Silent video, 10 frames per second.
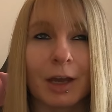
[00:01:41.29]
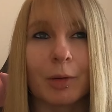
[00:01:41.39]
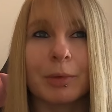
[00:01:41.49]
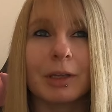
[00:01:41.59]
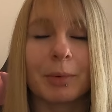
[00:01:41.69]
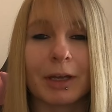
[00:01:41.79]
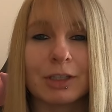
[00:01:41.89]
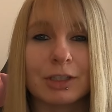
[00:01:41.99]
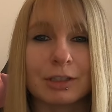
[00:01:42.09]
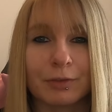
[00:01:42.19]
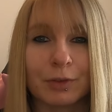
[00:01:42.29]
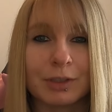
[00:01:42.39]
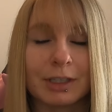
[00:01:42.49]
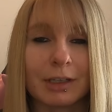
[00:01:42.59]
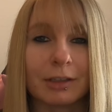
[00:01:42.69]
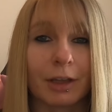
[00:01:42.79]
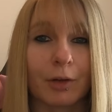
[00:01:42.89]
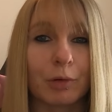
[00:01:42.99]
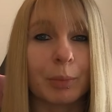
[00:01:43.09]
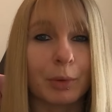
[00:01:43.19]
how many patients have you seen
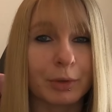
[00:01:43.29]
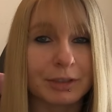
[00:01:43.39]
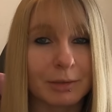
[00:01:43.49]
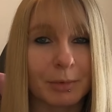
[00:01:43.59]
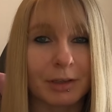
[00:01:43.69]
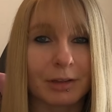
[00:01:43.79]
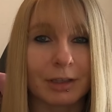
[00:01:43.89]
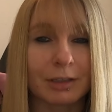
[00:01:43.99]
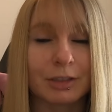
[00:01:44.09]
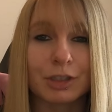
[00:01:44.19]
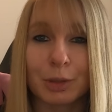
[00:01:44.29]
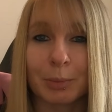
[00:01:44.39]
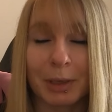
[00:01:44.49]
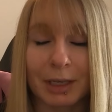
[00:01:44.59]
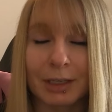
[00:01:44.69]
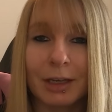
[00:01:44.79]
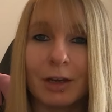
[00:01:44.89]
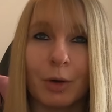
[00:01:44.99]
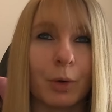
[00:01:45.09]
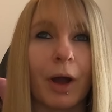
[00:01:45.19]
that report similar things to me
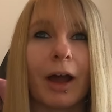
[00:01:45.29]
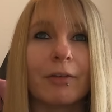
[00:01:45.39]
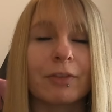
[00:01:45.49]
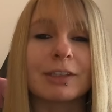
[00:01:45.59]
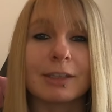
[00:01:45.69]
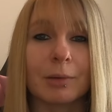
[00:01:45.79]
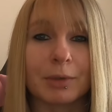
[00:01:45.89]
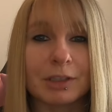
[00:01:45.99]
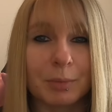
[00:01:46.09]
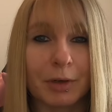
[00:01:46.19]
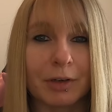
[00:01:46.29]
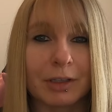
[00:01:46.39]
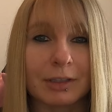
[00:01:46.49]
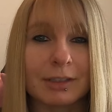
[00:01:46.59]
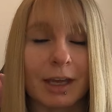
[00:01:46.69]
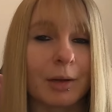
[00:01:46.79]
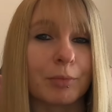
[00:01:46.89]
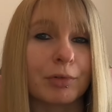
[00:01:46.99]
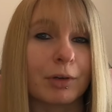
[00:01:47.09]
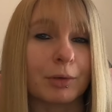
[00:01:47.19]
or have the same experience
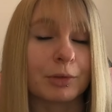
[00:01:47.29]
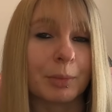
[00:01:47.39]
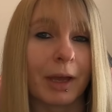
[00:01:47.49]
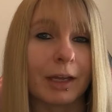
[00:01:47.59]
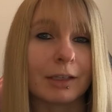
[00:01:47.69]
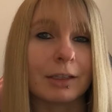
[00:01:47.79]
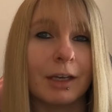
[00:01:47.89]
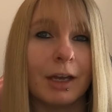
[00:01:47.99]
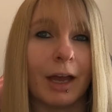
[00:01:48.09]
and prolonged pain?